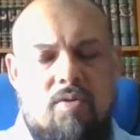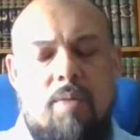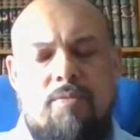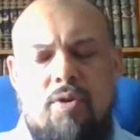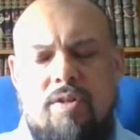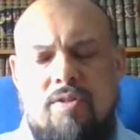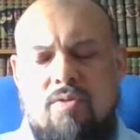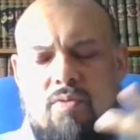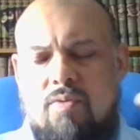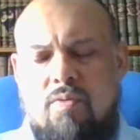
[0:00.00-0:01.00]
Rob
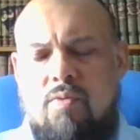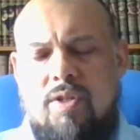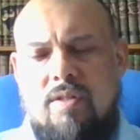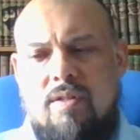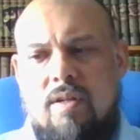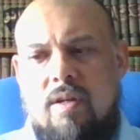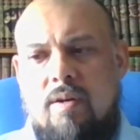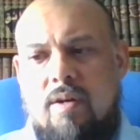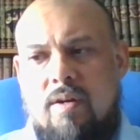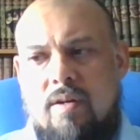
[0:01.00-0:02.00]
Toys, who was
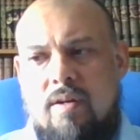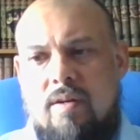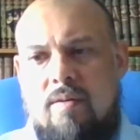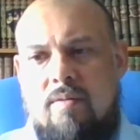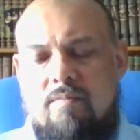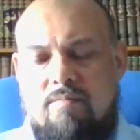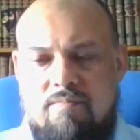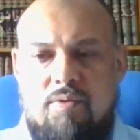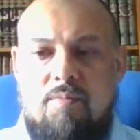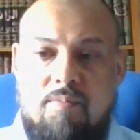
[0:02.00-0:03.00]

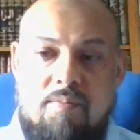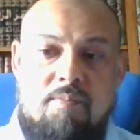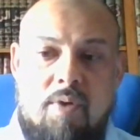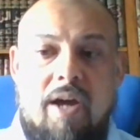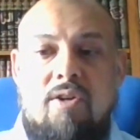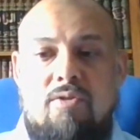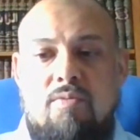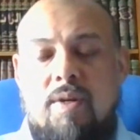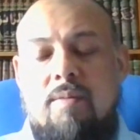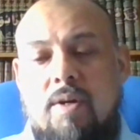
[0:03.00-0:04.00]
uh, prior
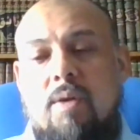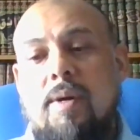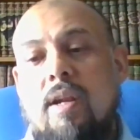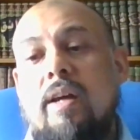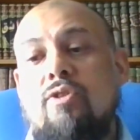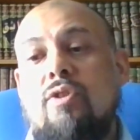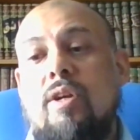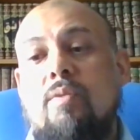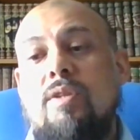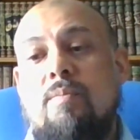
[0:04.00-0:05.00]
to be becoming a
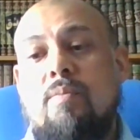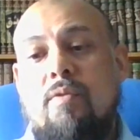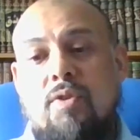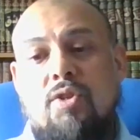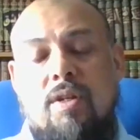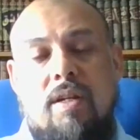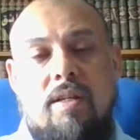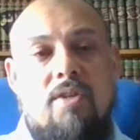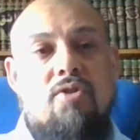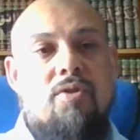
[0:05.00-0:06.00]
lecturer, he was a professional
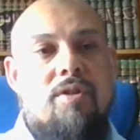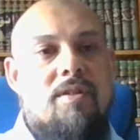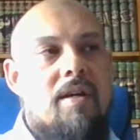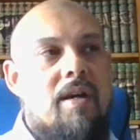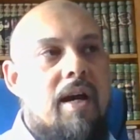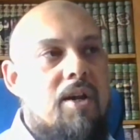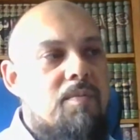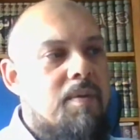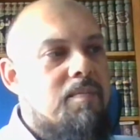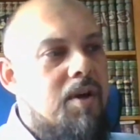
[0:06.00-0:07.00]
in insurance. I
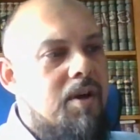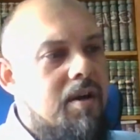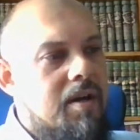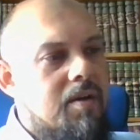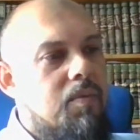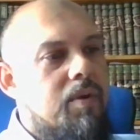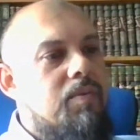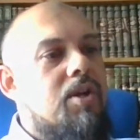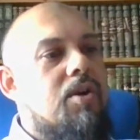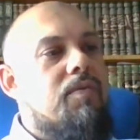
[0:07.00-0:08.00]
remember
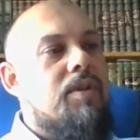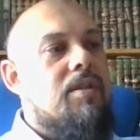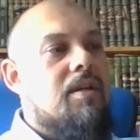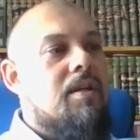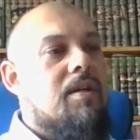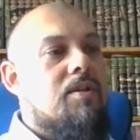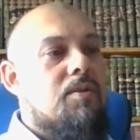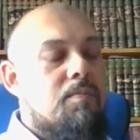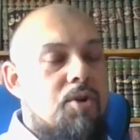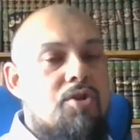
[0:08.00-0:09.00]
when we covered the,
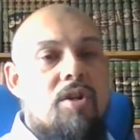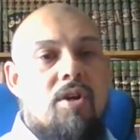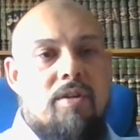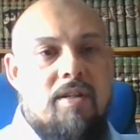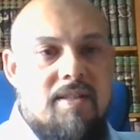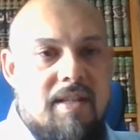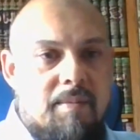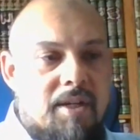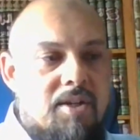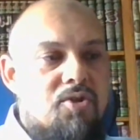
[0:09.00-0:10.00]
the module on
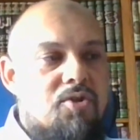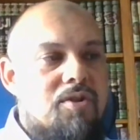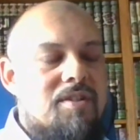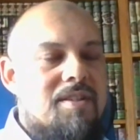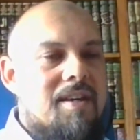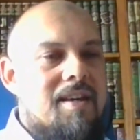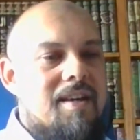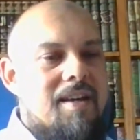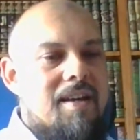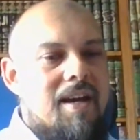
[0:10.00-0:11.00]
Islamic insurance,
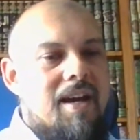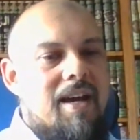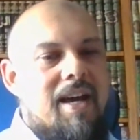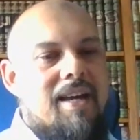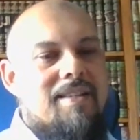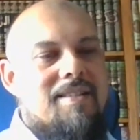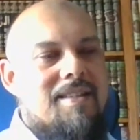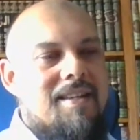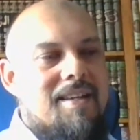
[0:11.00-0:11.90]
and